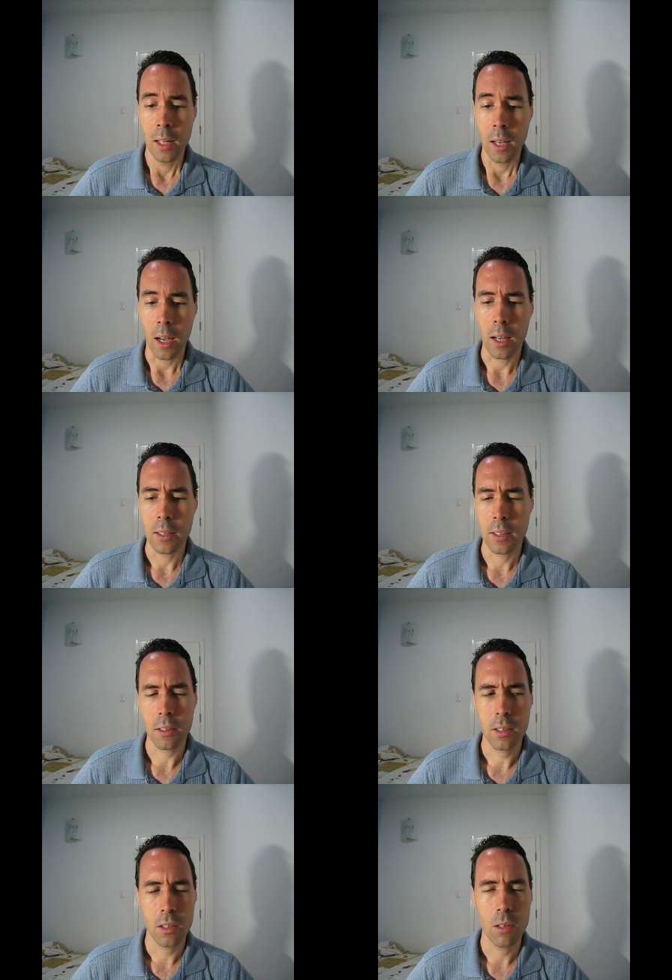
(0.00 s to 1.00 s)
The
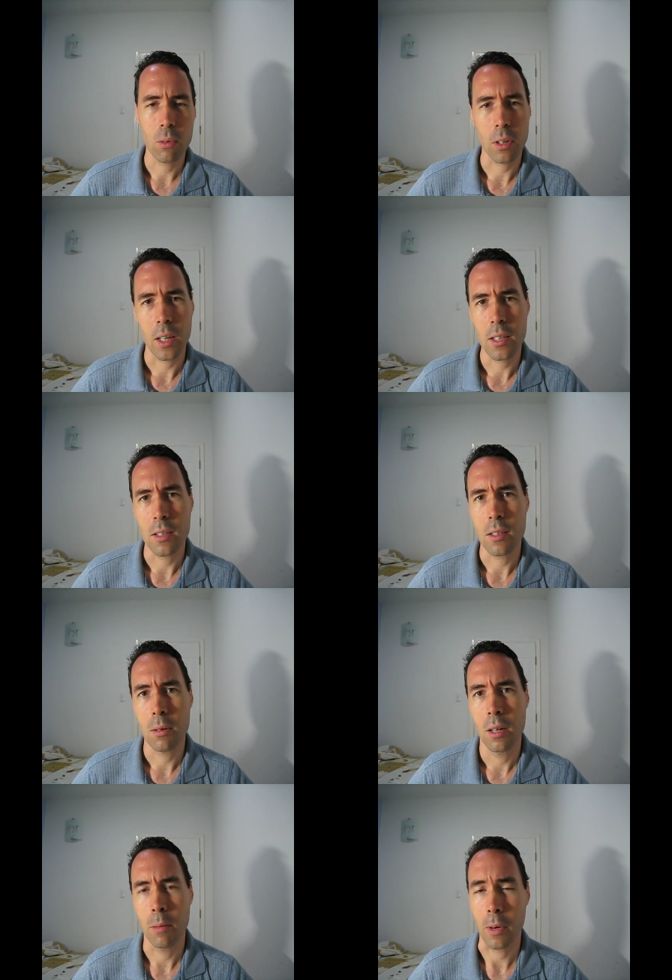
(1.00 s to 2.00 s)
other thing you need to realize is
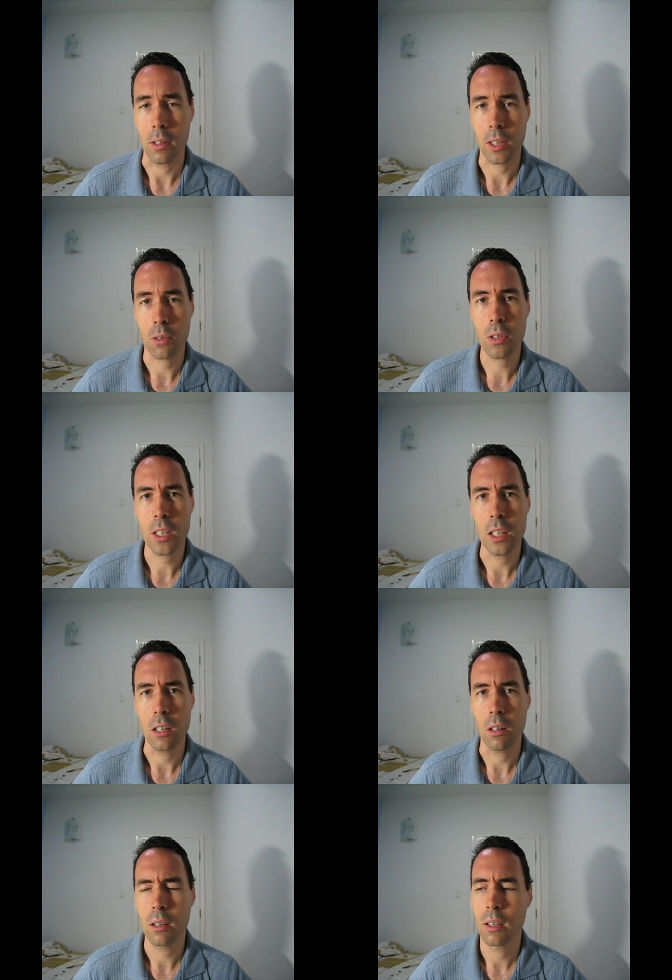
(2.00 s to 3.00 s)
about electricity
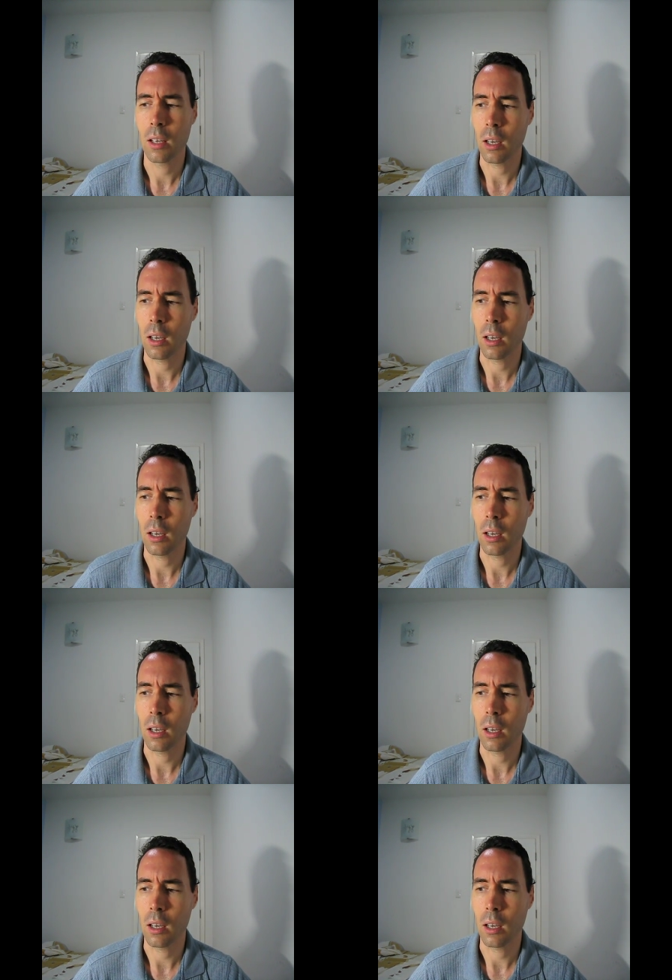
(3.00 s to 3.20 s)
here.